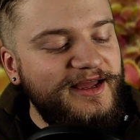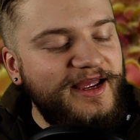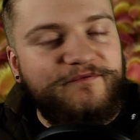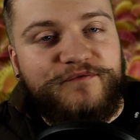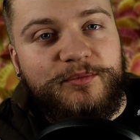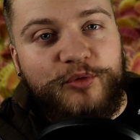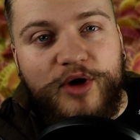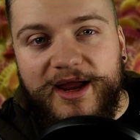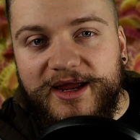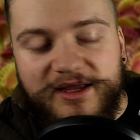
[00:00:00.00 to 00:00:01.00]
If the
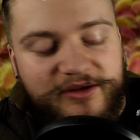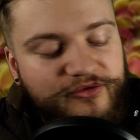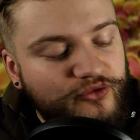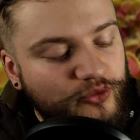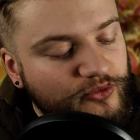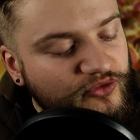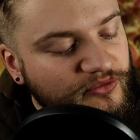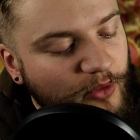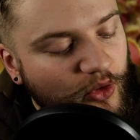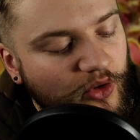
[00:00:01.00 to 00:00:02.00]
prey is too
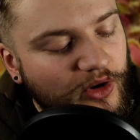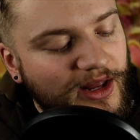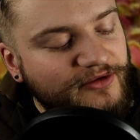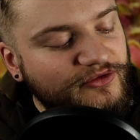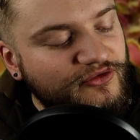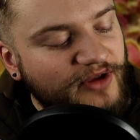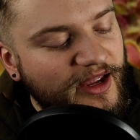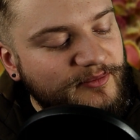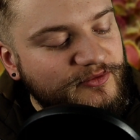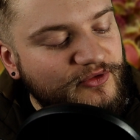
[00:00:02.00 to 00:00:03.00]
small and
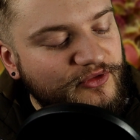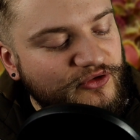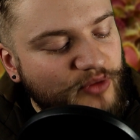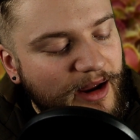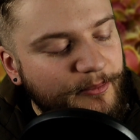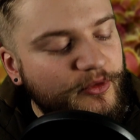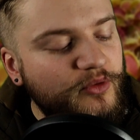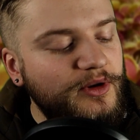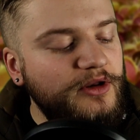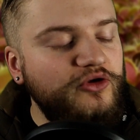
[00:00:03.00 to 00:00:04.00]
escapes, the trap
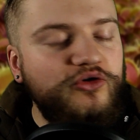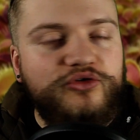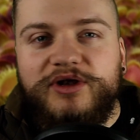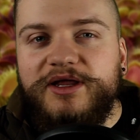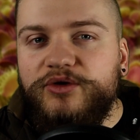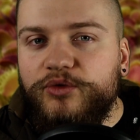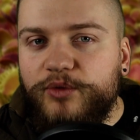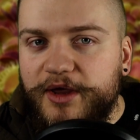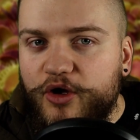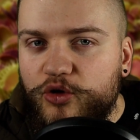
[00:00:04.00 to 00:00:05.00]
will usually
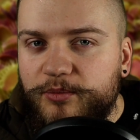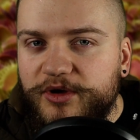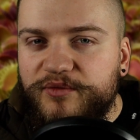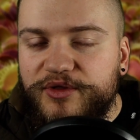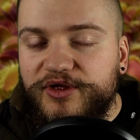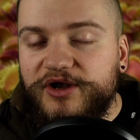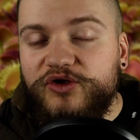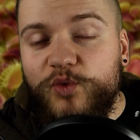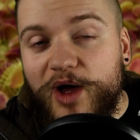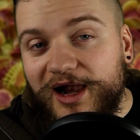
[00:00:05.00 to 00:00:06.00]
reopen within
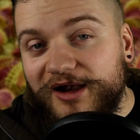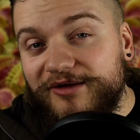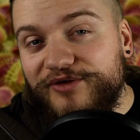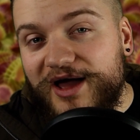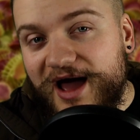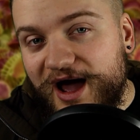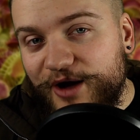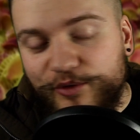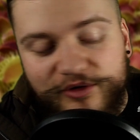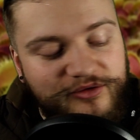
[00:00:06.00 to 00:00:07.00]
12
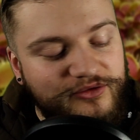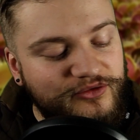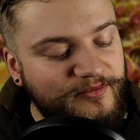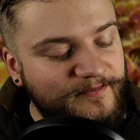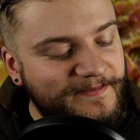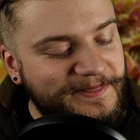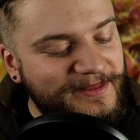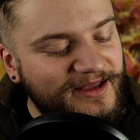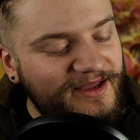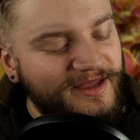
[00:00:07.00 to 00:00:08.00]
hours.
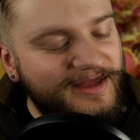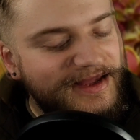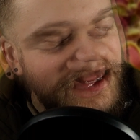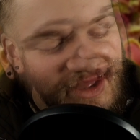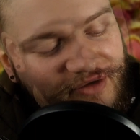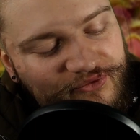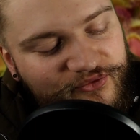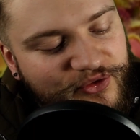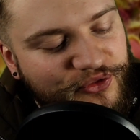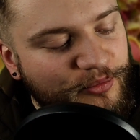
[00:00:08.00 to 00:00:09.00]

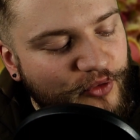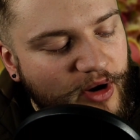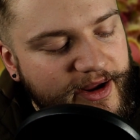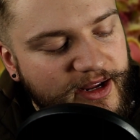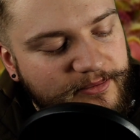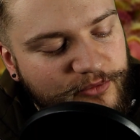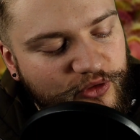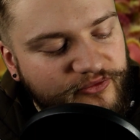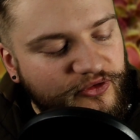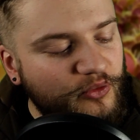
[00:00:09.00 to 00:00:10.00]
If the prey
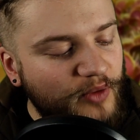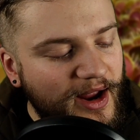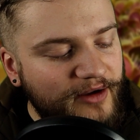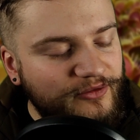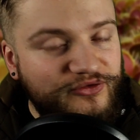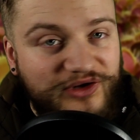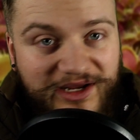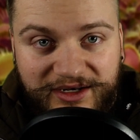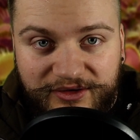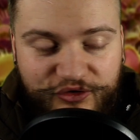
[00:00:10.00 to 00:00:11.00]
moves around
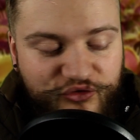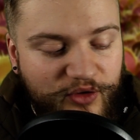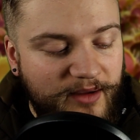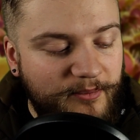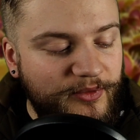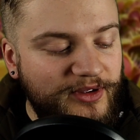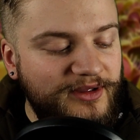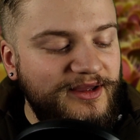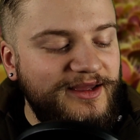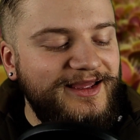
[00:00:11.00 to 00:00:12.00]
in the trap,
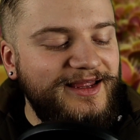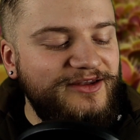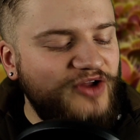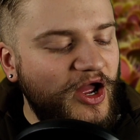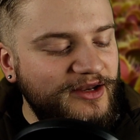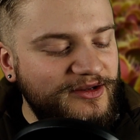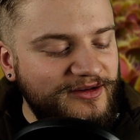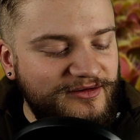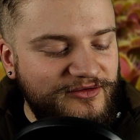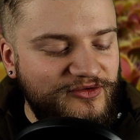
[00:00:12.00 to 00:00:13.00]
it
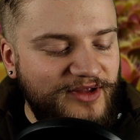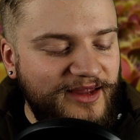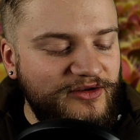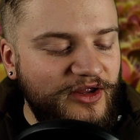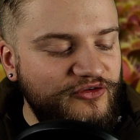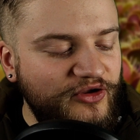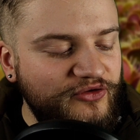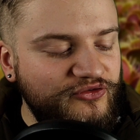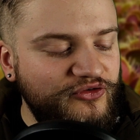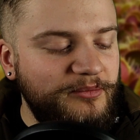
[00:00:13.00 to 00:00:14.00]
tightens and
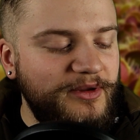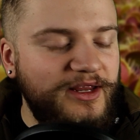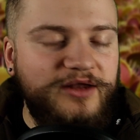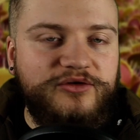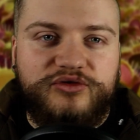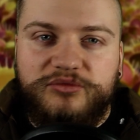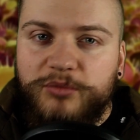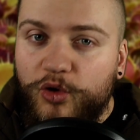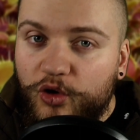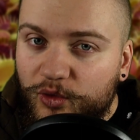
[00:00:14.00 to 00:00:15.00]
digestion begins
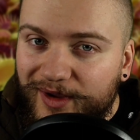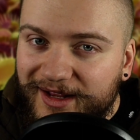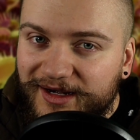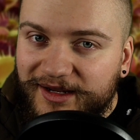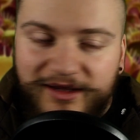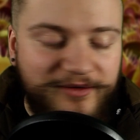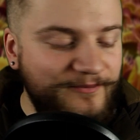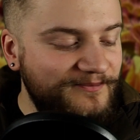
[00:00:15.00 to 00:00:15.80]
more quickly.